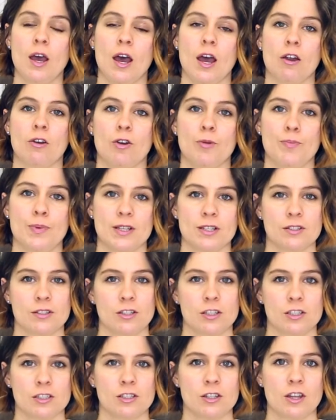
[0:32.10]
are a
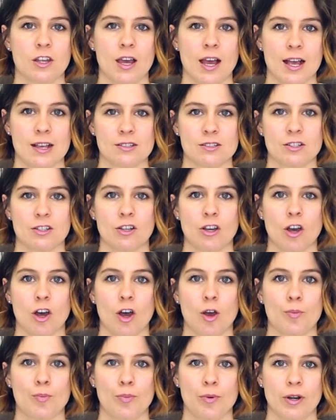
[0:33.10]
business that hasn't
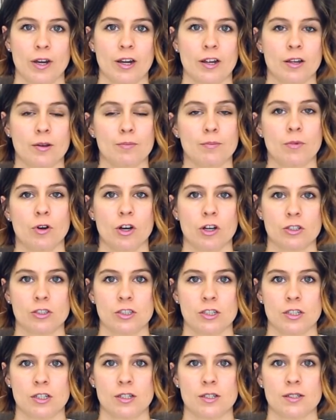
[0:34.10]
got a brick and
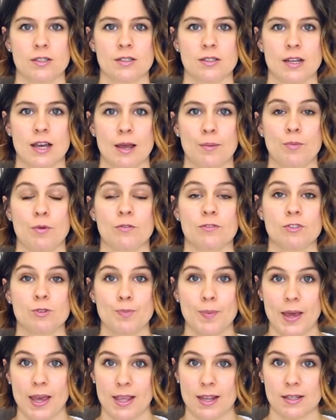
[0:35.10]
mortar type of
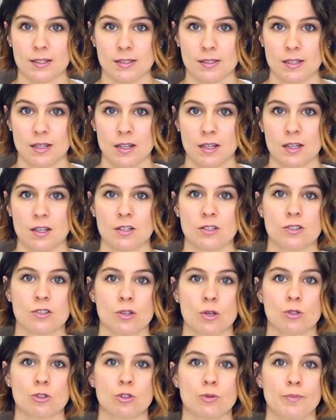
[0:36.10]
space.
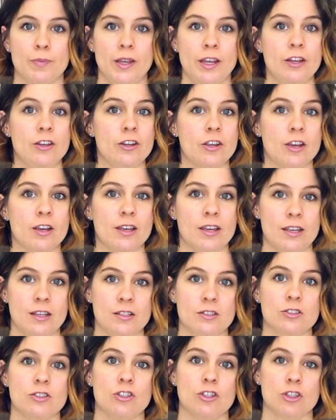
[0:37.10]
Social media
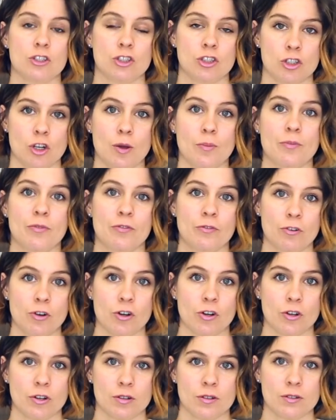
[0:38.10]
is your shop
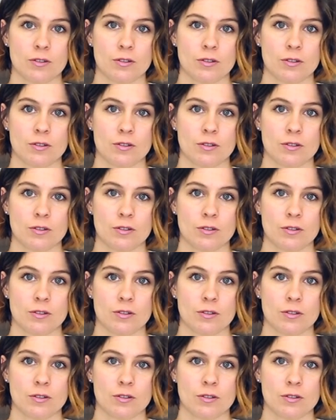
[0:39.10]
front.